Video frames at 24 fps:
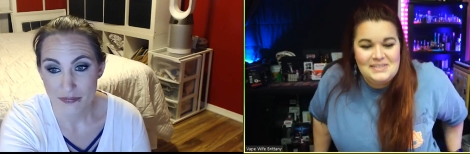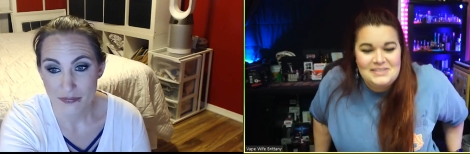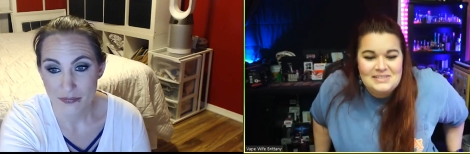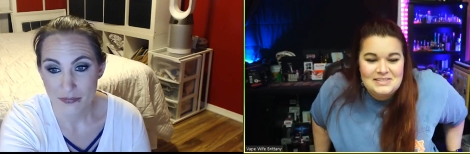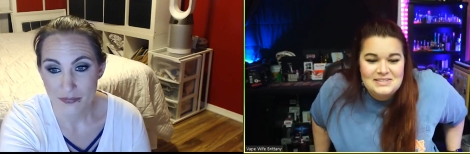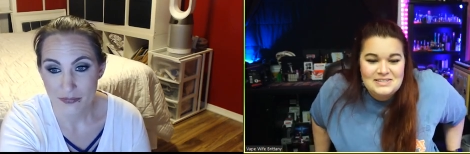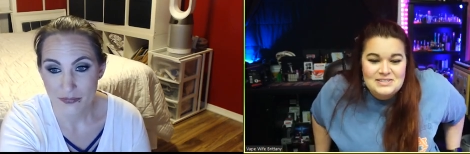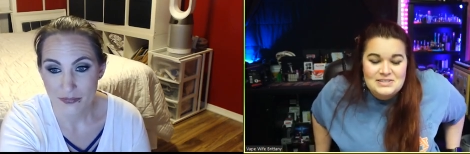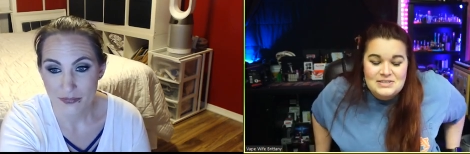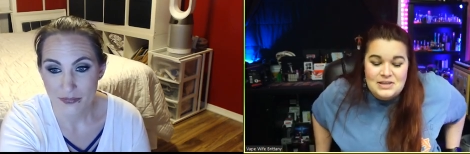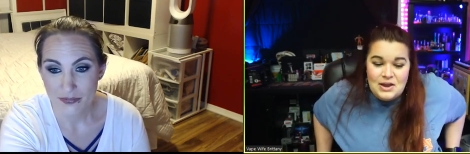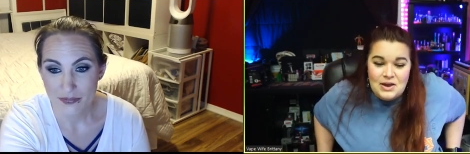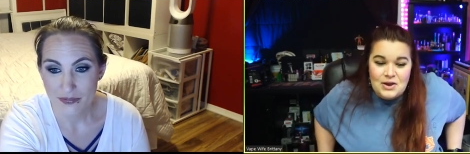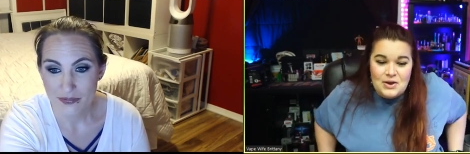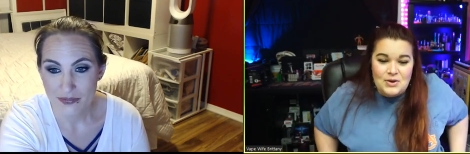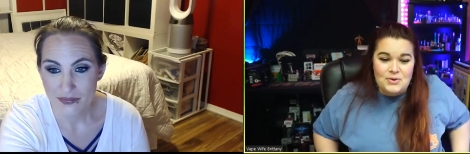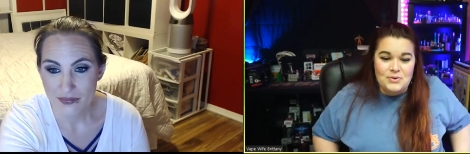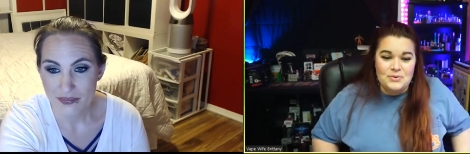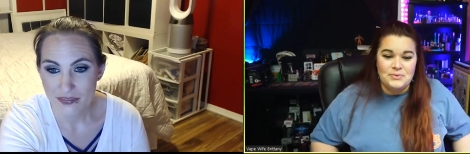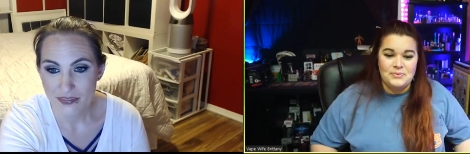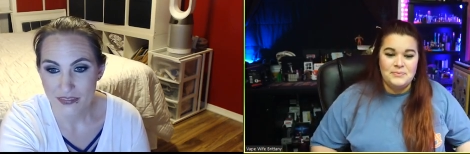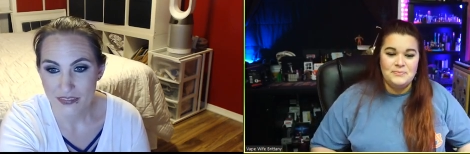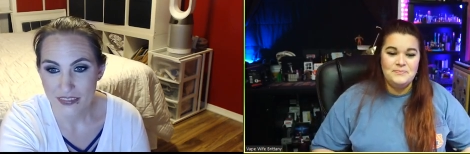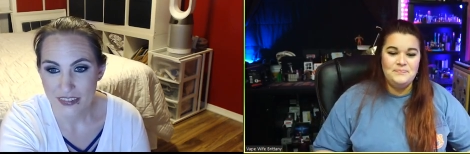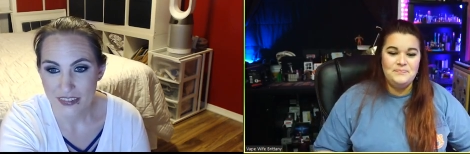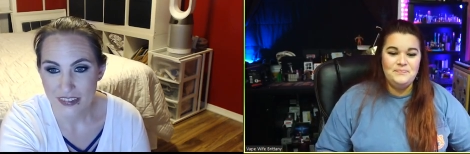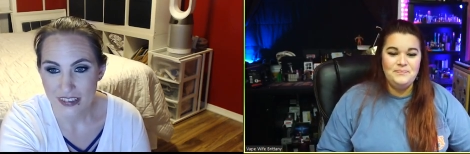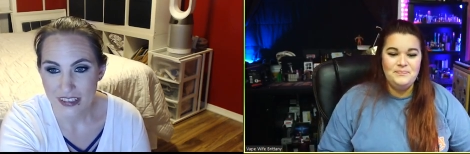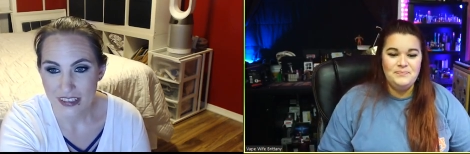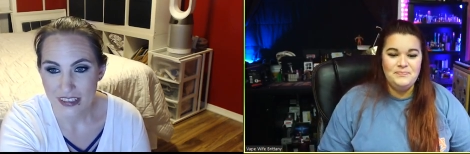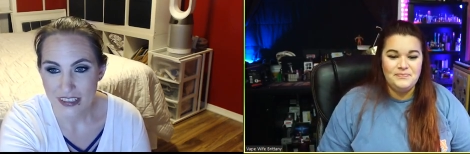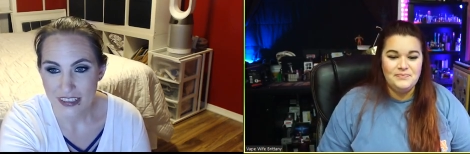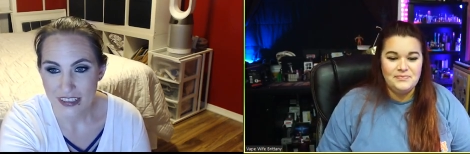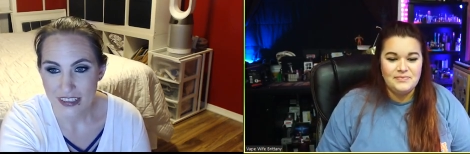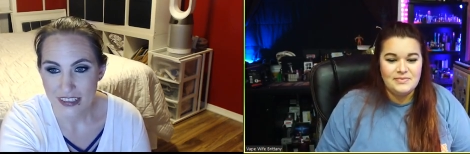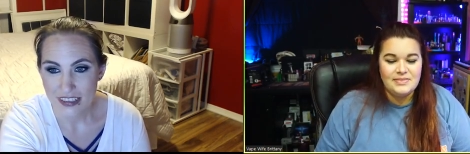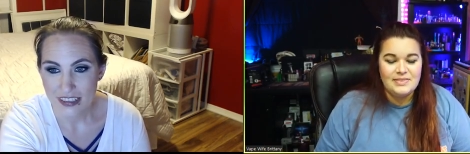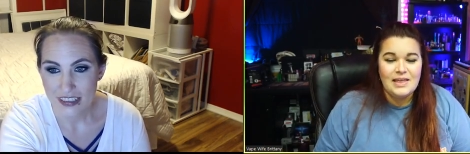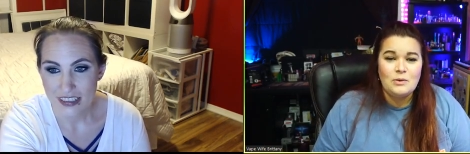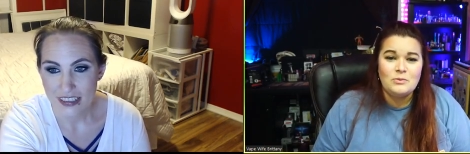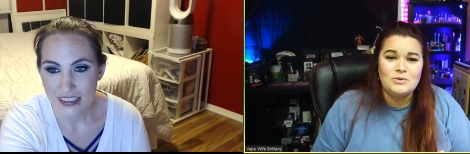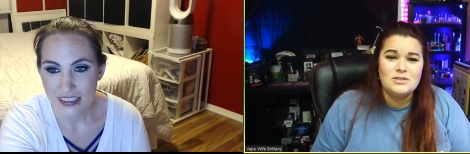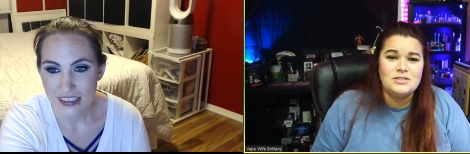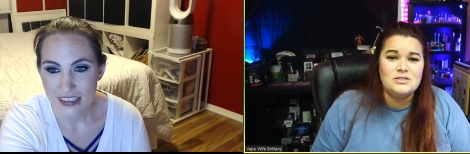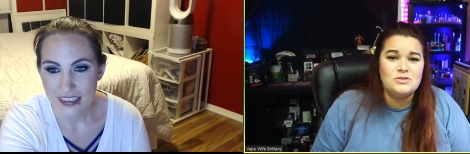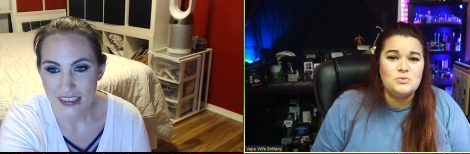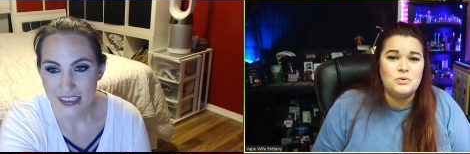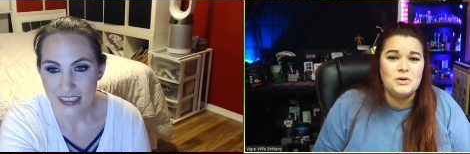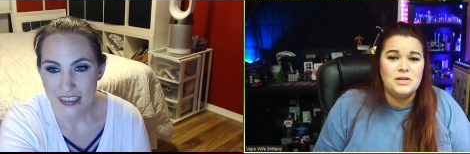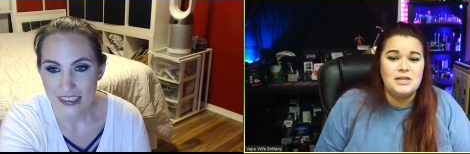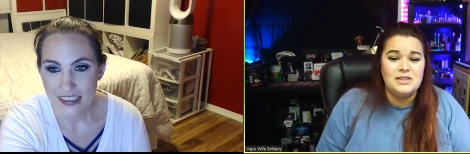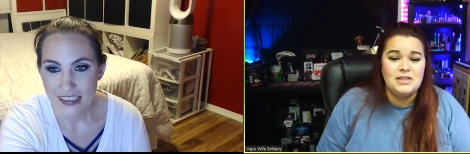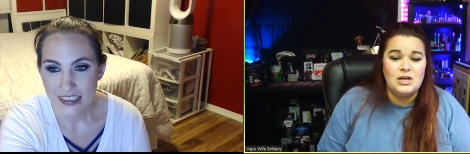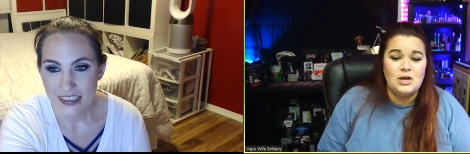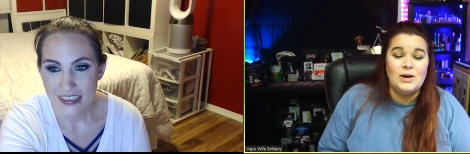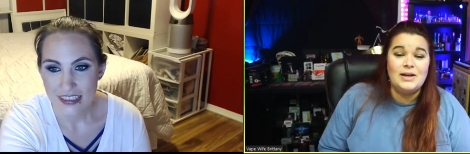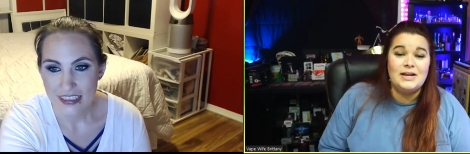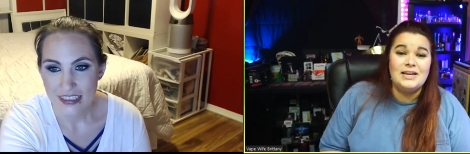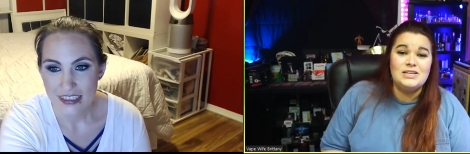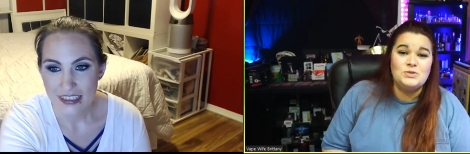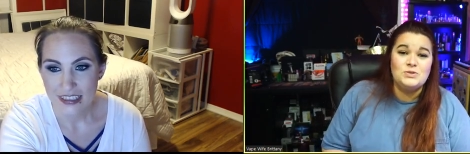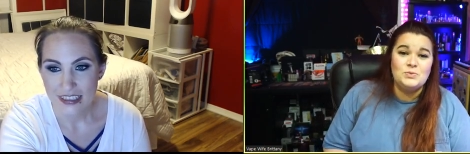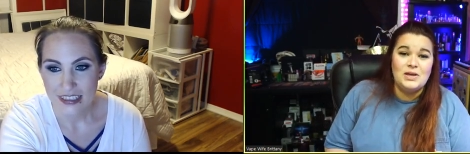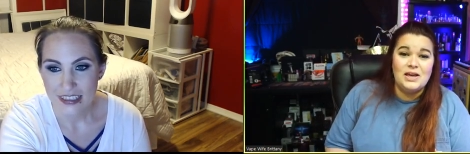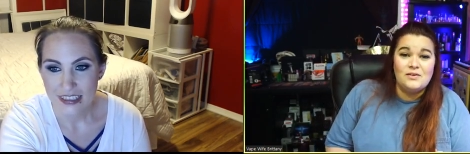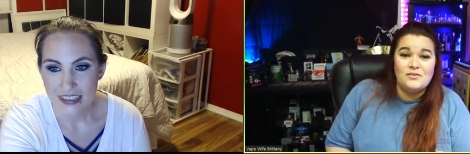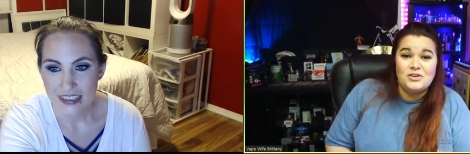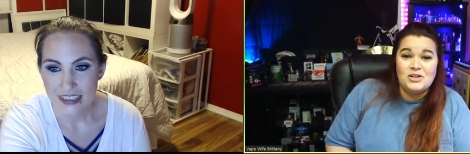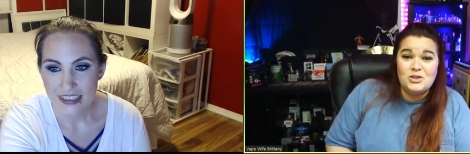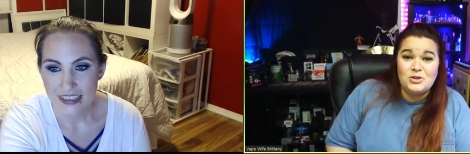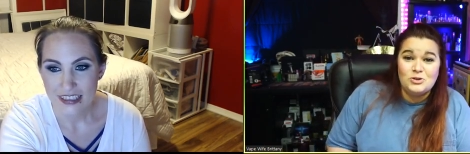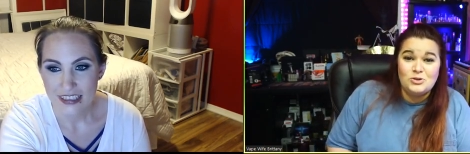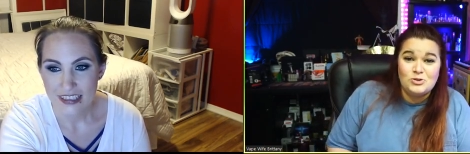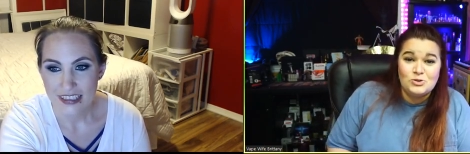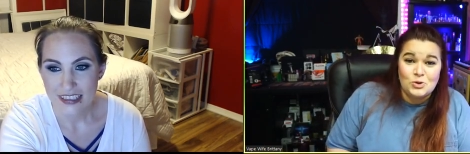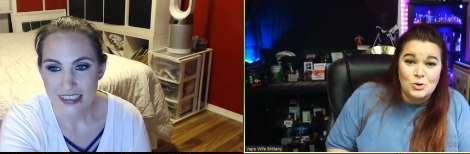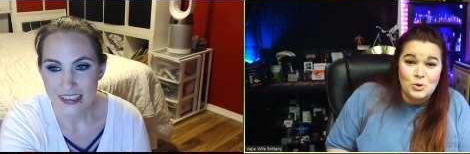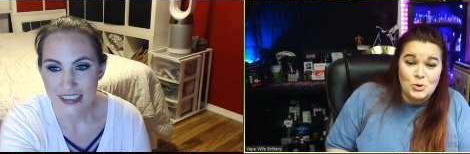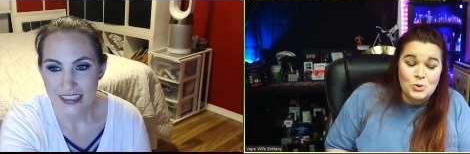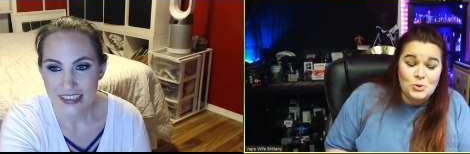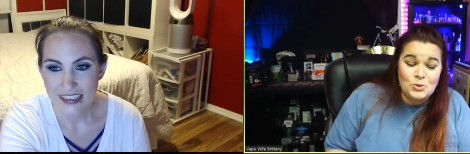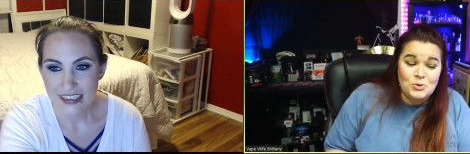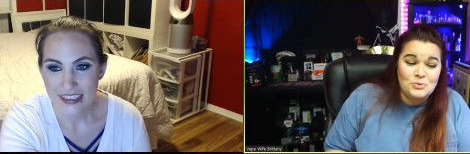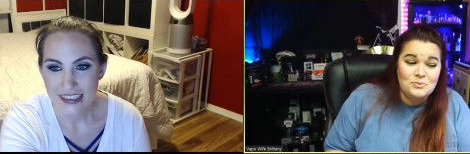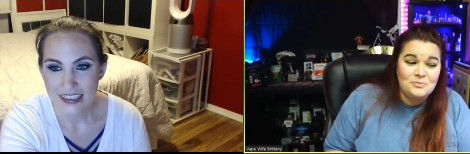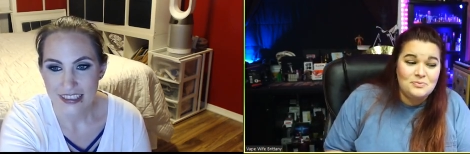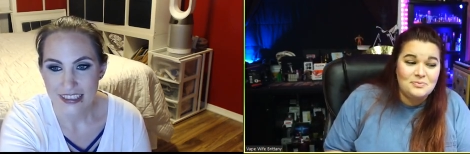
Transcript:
Speaker 1: So, that was sweet, though. I guess we have another troll.